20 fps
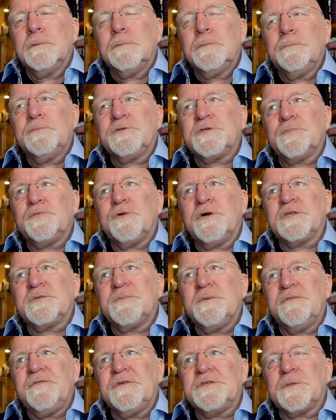Wouldn't surprise
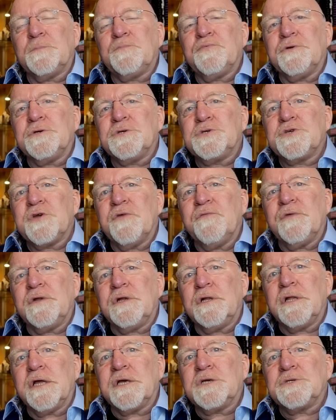me if there's a British
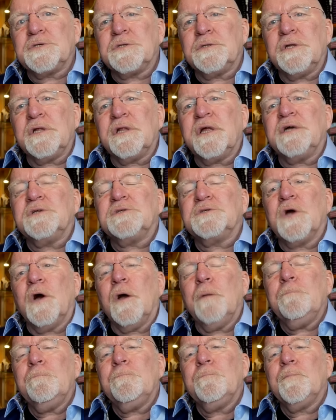general election at that
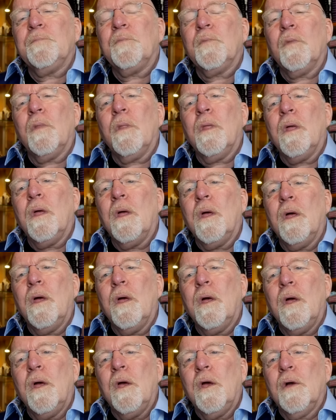time.
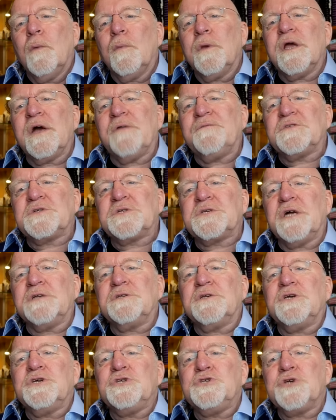We have the
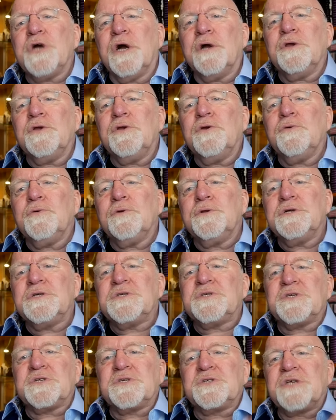Sun conjunct
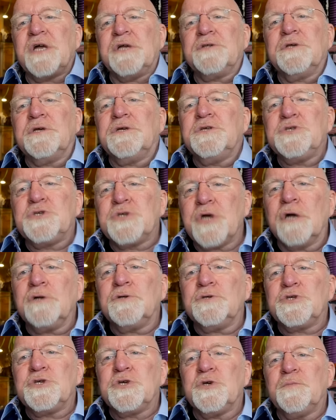Uranus, the Sun
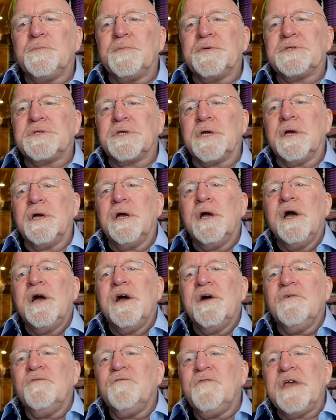conjunct Jupiter,
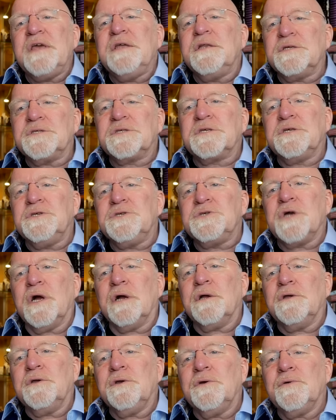Venus
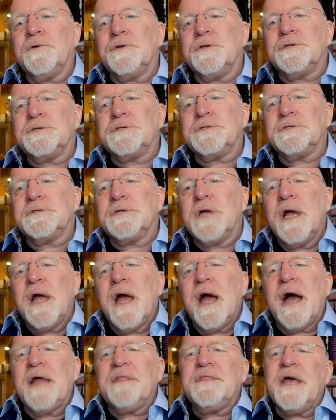conjunct Uranus,
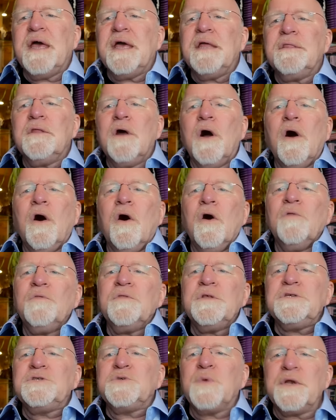and then on
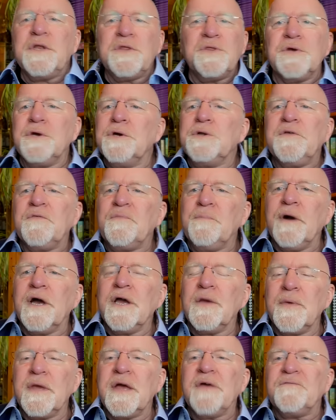the twenty-third of
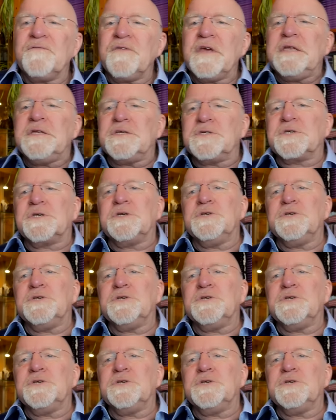May we have Venus